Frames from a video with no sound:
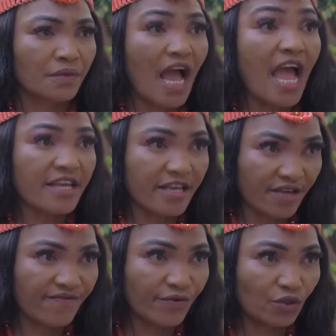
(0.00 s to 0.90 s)
I
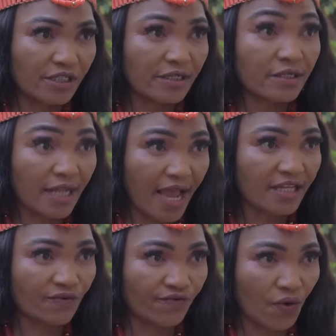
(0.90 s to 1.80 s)
give you till
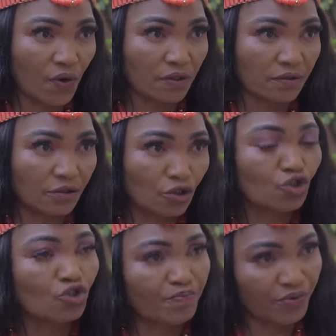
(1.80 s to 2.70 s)
nightfall
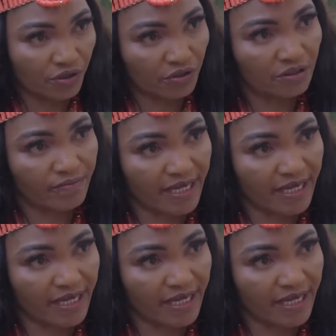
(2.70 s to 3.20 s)
to produce my